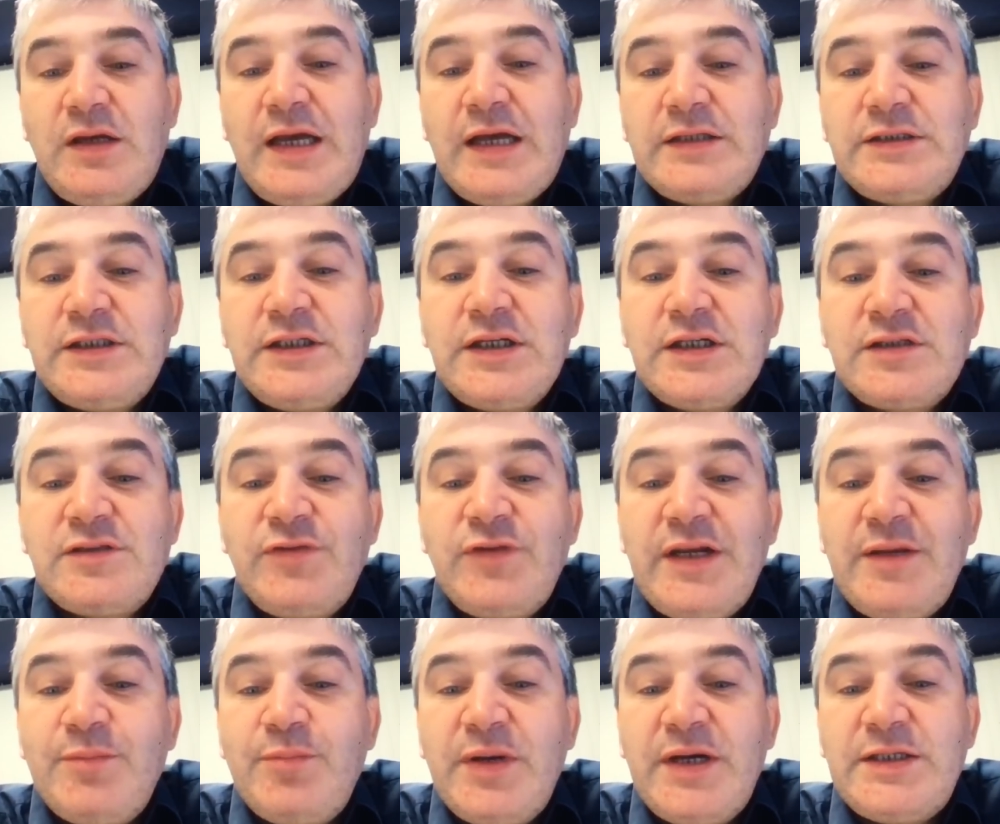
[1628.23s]
I think it's
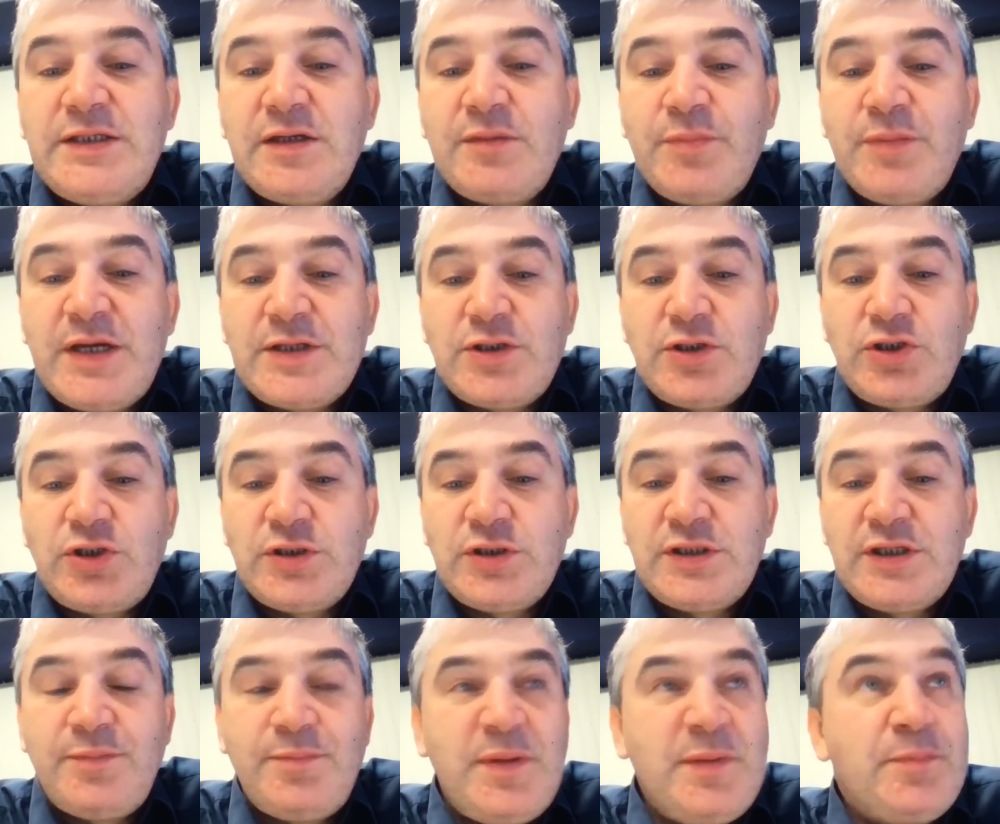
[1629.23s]
very basic
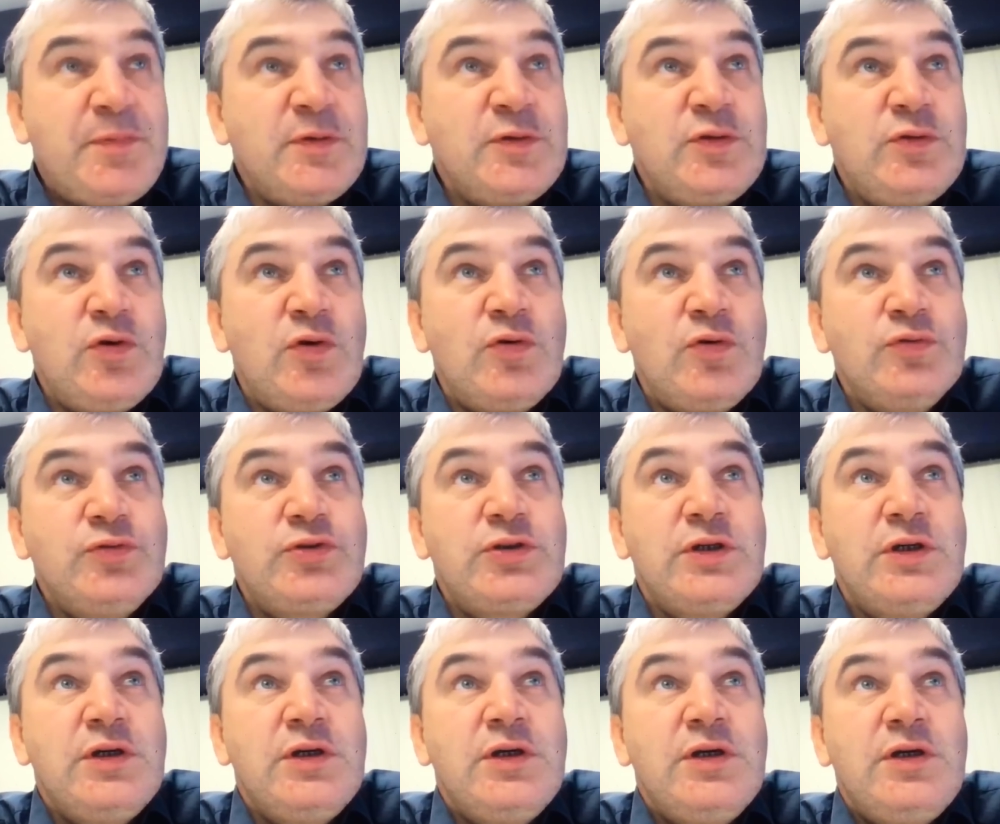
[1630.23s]
messages. People don't
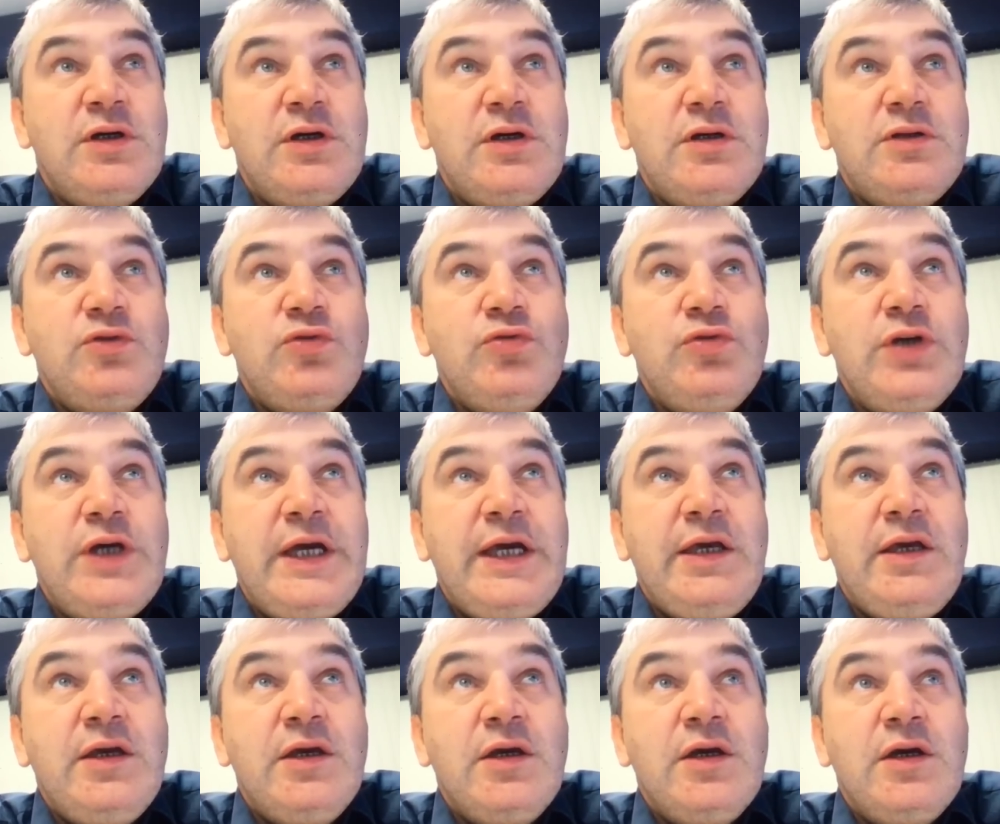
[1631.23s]

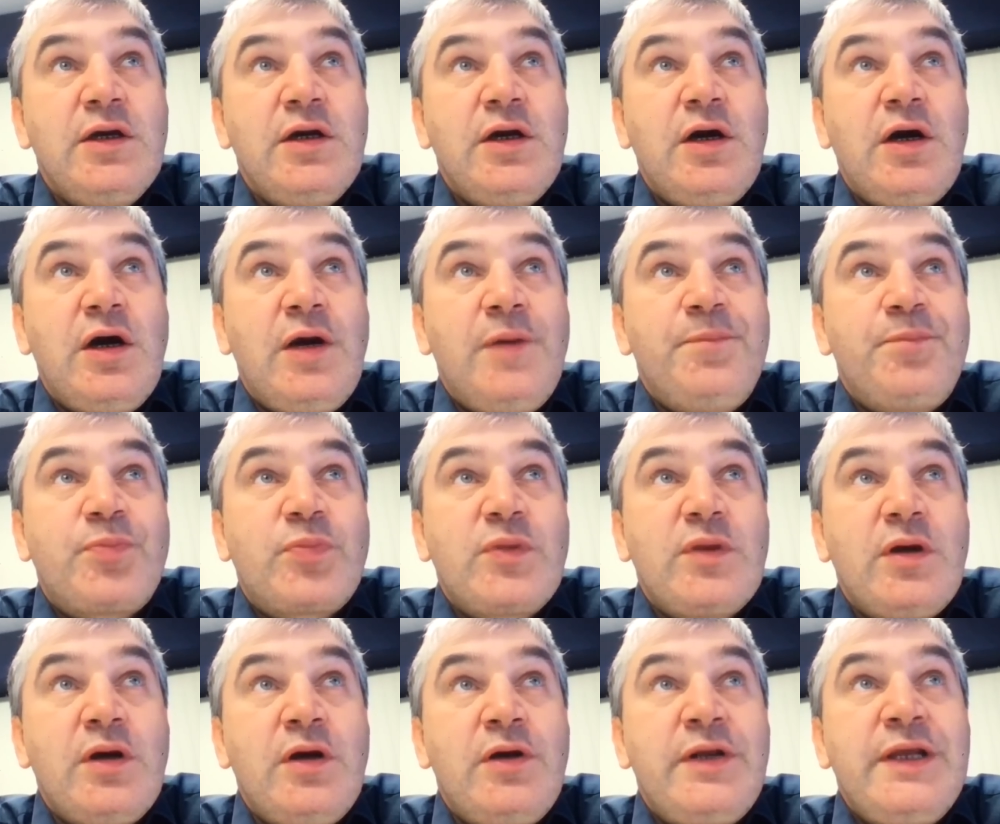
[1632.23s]
today
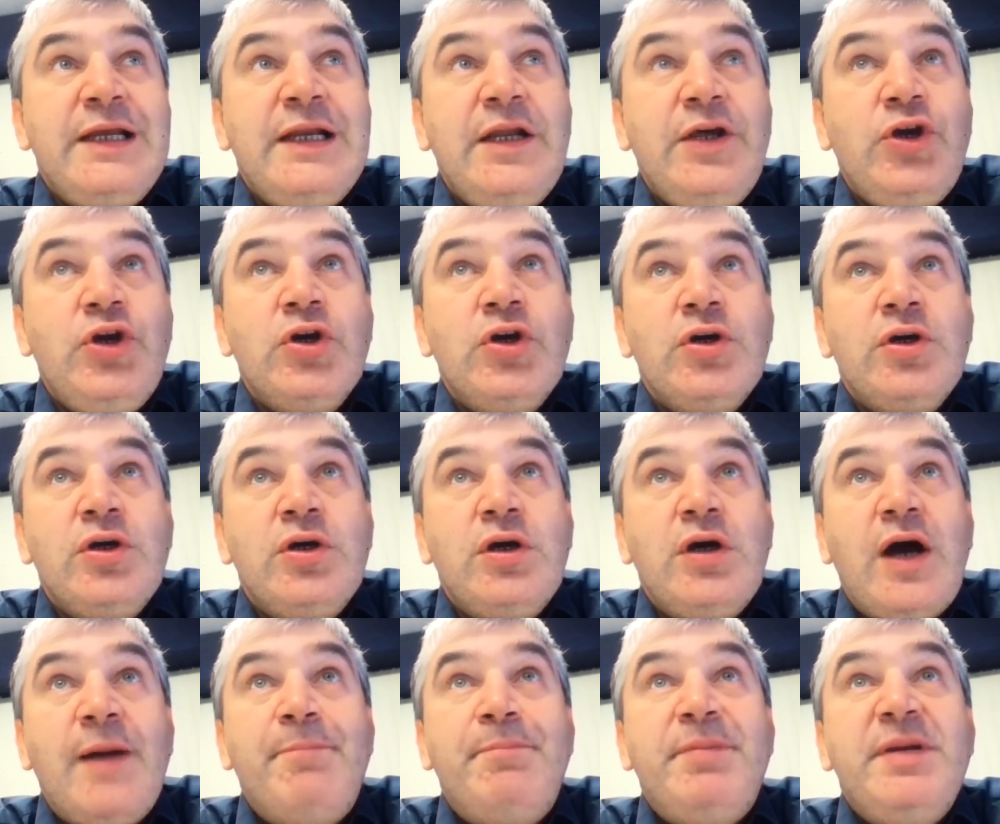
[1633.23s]
really
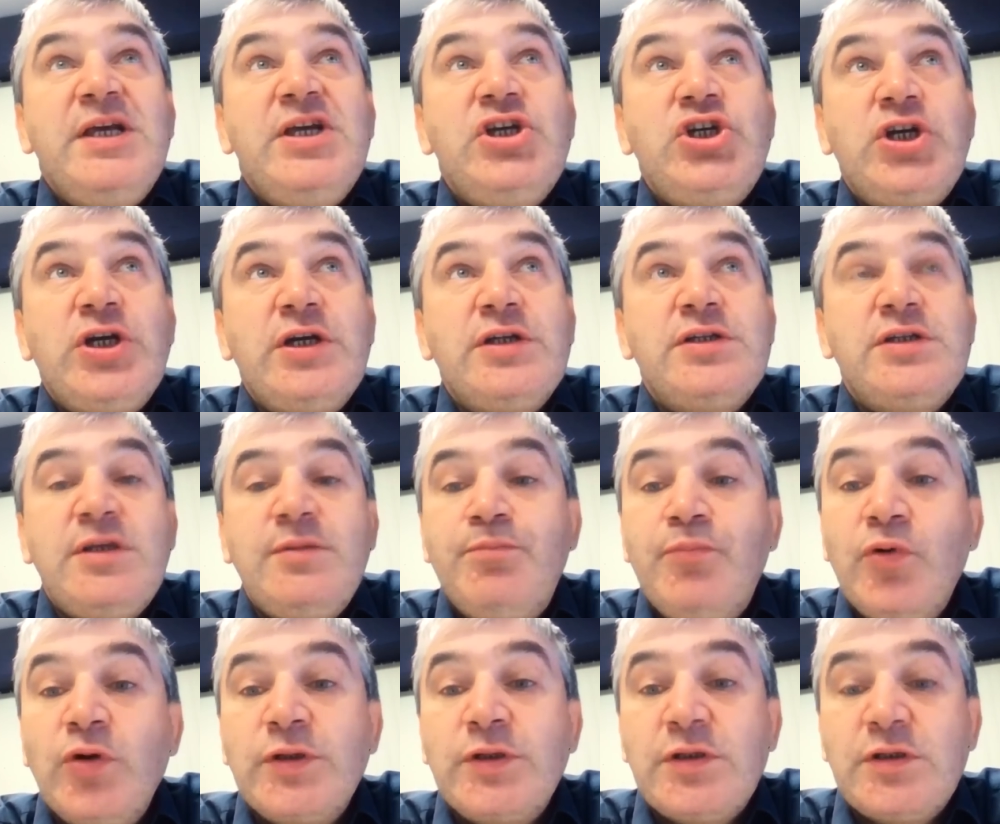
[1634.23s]
appreciate the
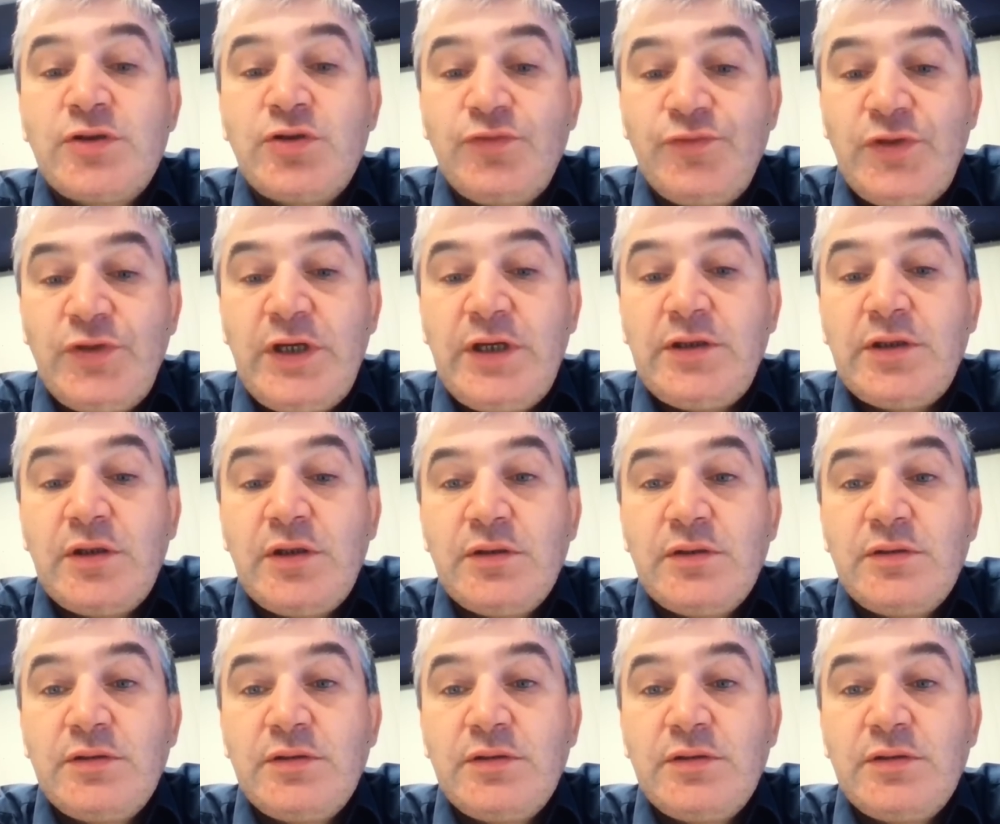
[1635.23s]
importance of data.